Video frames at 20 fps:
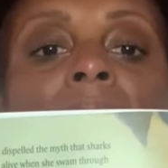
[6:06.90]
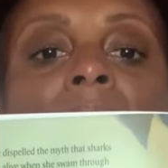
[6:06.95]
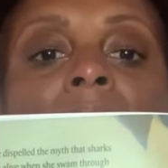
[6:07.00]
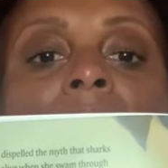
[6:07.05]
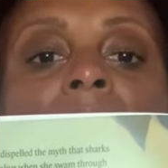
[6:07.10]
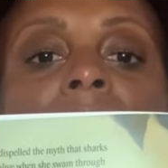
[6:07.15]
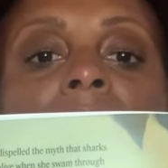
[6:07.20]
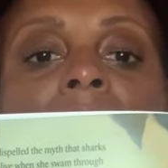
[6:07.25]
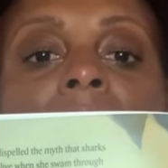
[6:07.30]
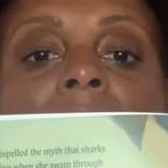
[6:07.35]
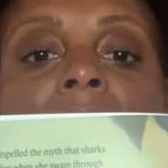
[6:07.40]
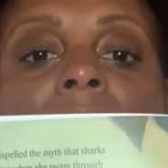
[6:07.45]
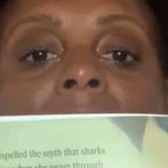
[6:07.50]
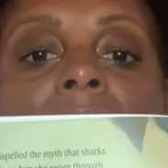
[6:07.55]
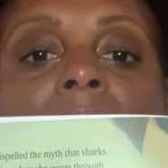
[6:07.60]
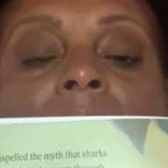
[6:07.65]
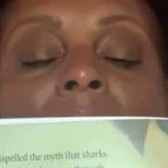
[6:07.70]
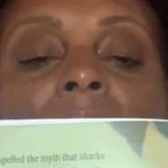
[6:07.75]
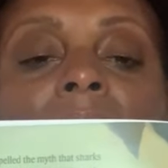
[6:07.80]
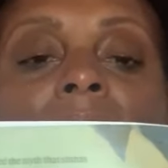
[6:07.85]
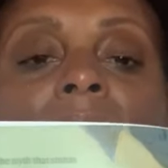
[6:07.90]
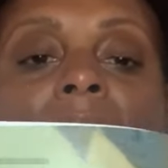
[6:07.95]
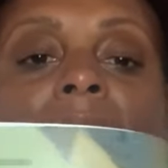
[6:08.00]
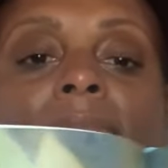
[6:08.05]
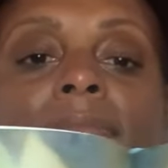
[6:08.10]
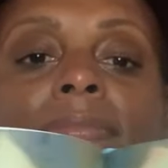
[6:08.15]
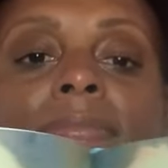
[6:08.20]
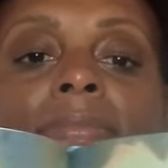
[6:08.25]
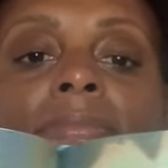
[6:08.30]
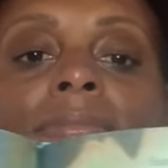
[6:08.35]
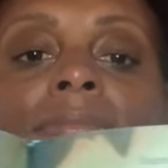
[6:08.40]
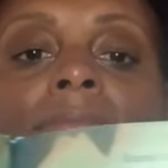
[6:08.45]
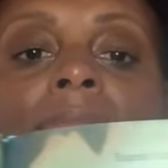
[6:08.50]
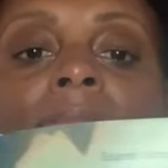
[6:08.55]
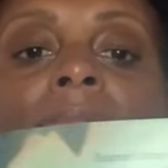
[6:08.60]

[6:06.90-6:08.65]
[no speech]